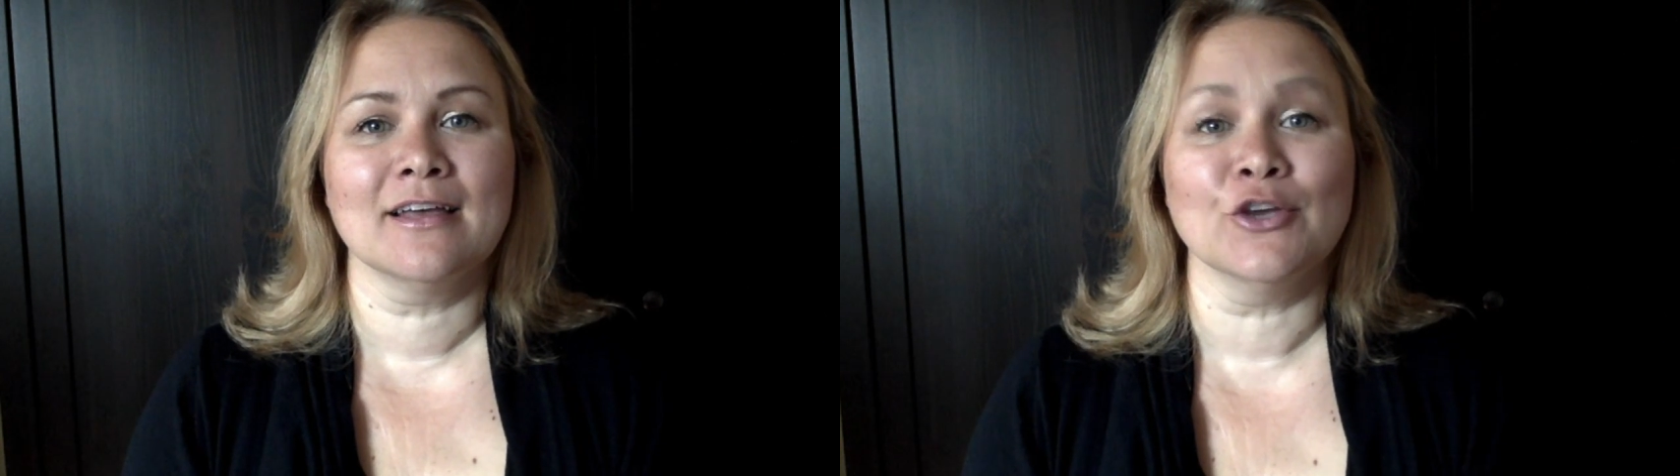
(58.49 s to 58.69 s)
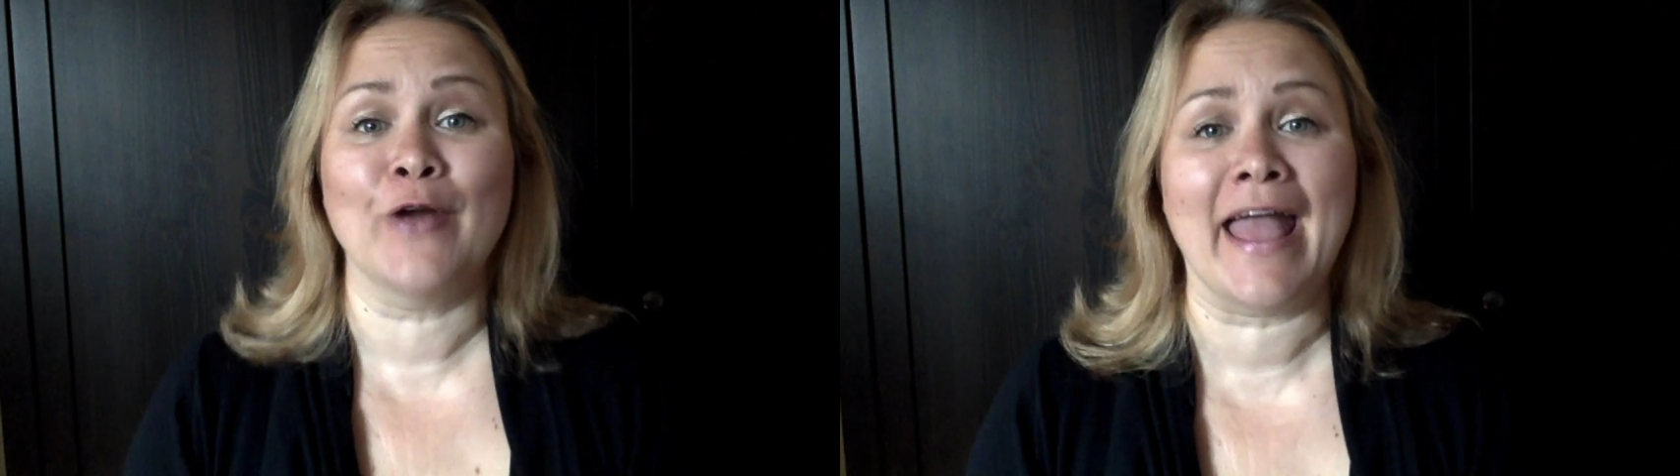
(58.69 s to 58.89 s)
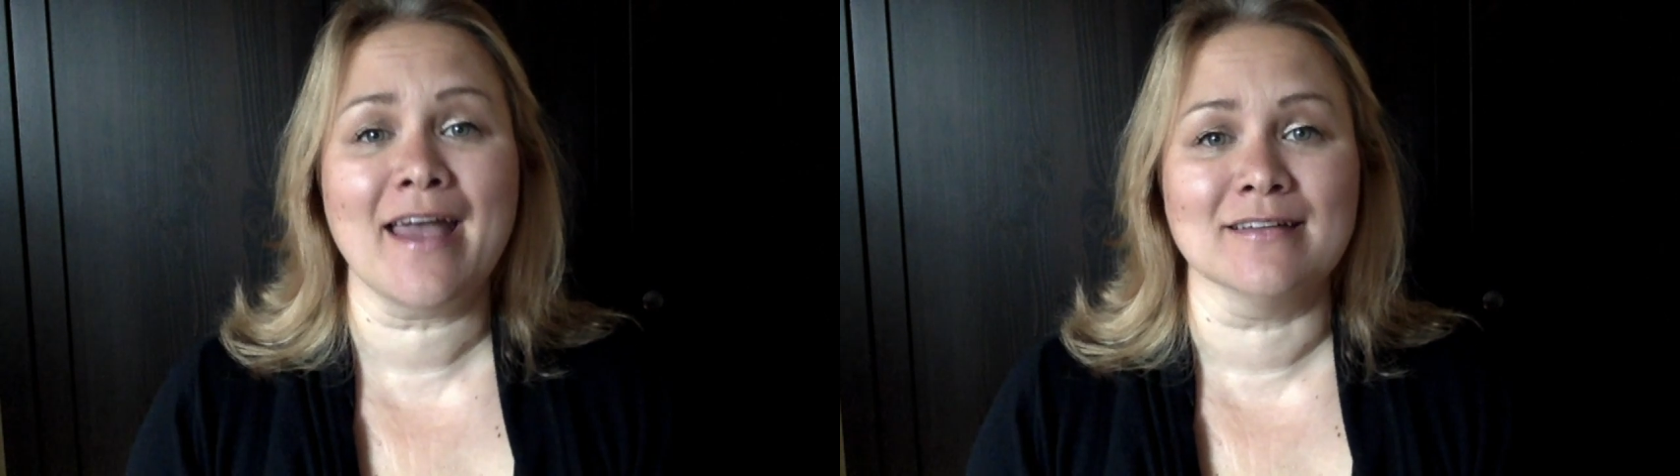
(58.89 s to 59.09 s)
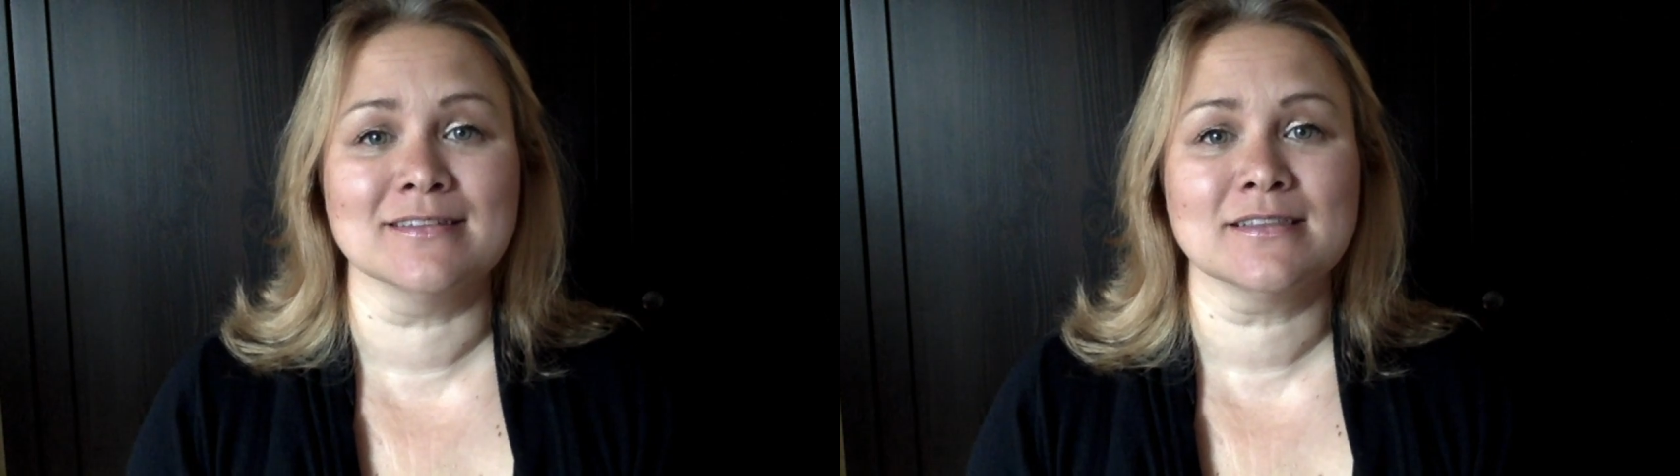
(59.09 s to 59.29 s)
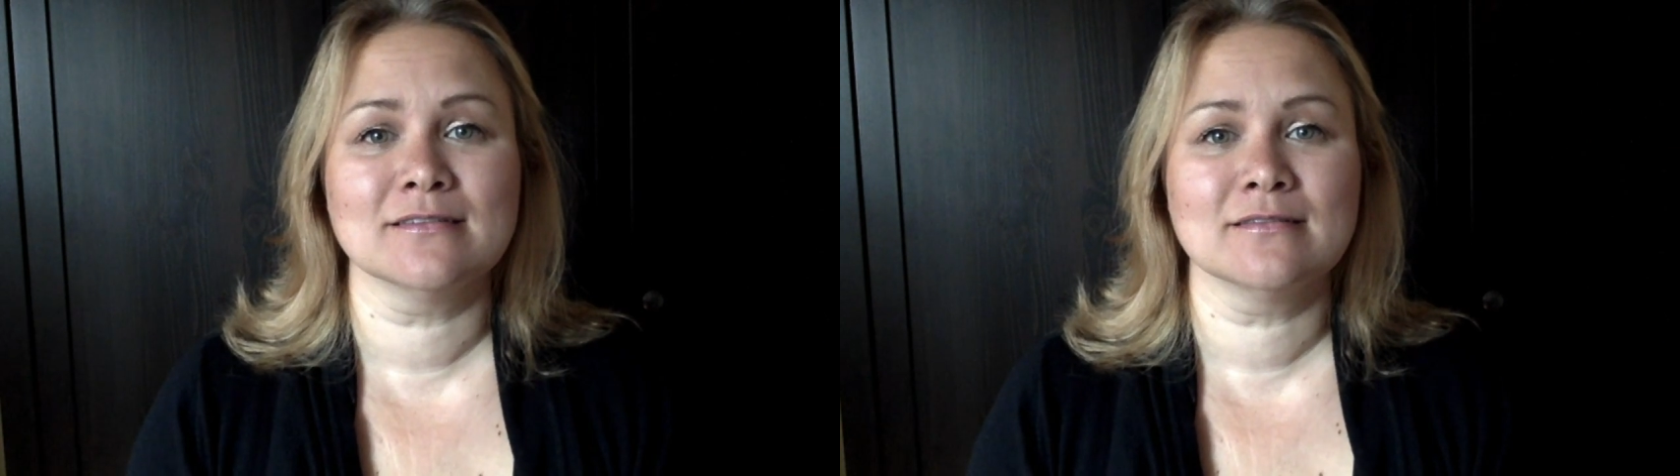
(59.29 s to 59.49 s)
your
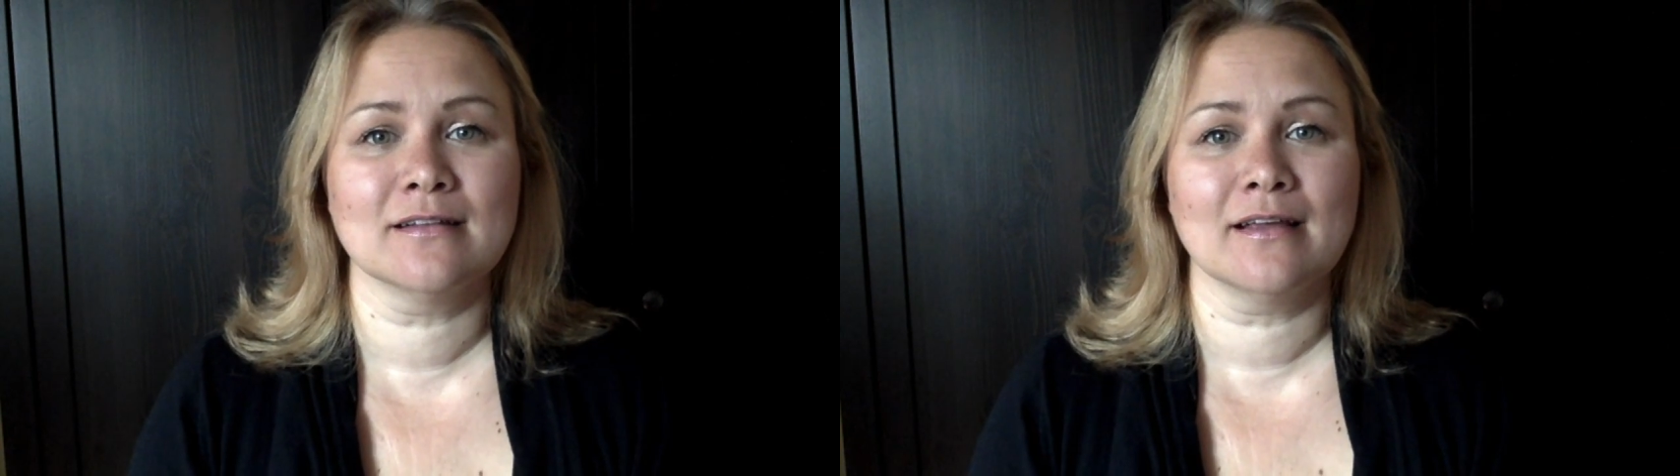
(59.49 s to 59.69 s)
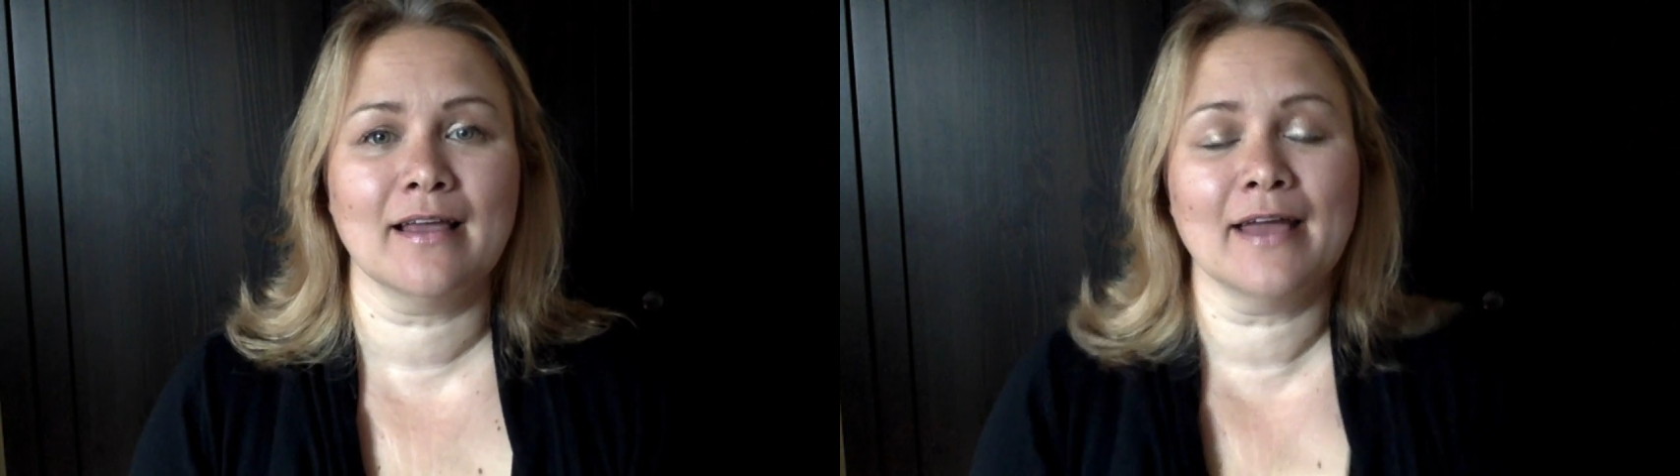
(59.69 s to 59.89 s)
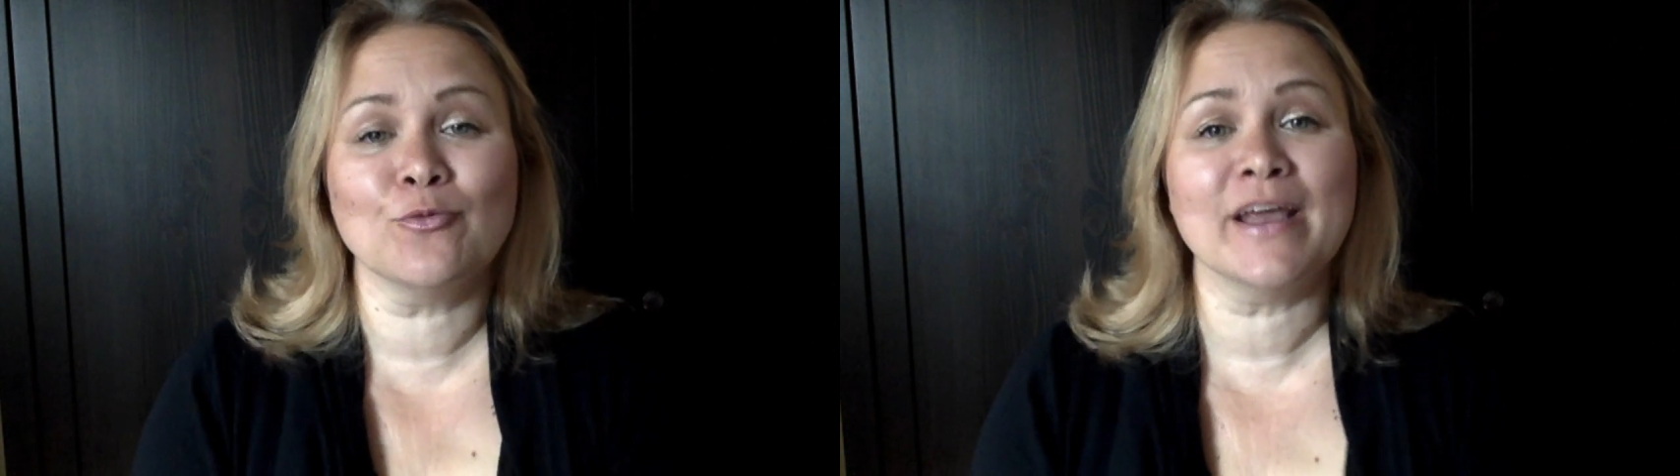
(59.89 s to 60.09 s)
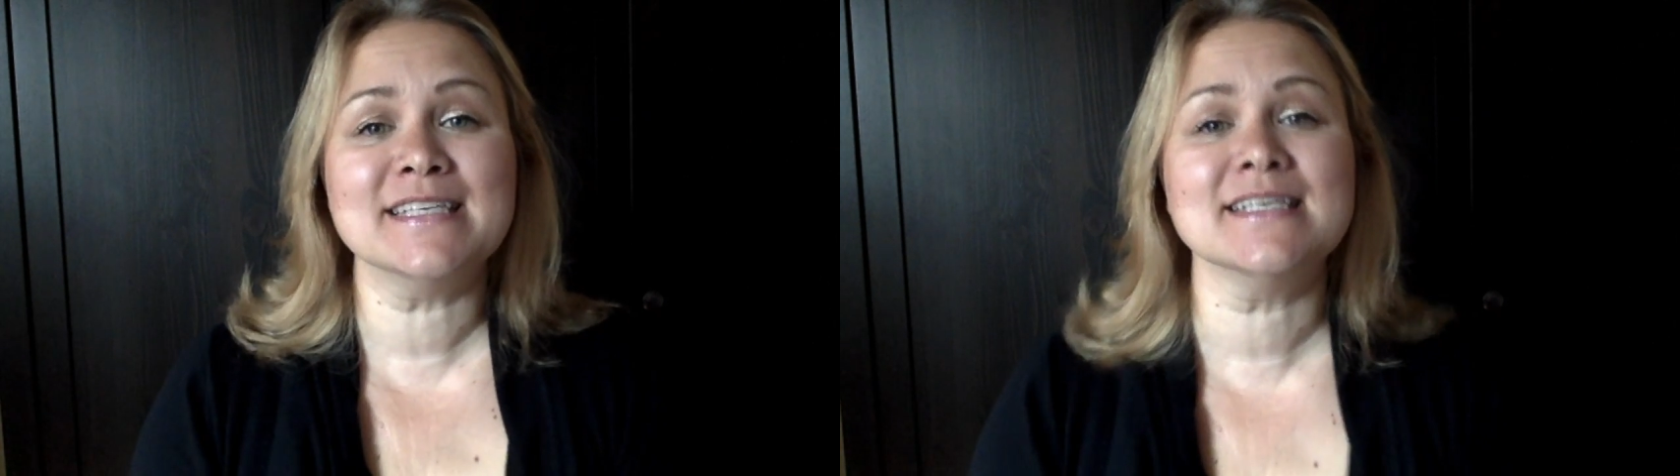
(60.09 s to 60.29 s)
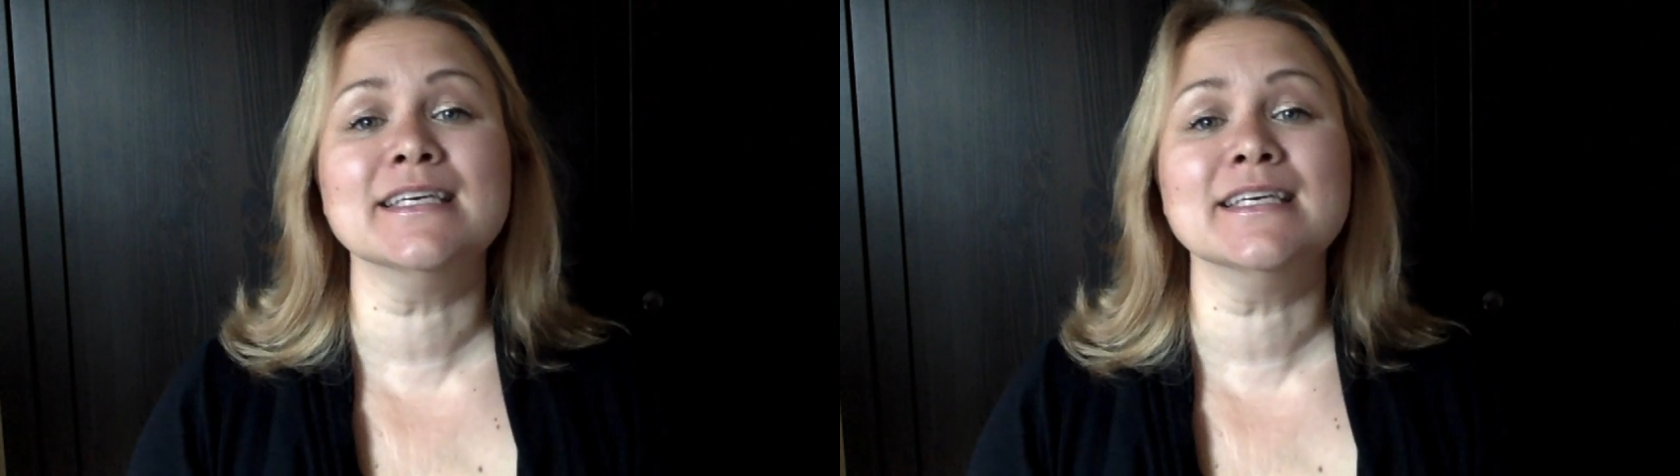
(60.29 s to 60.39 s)
hand, and raising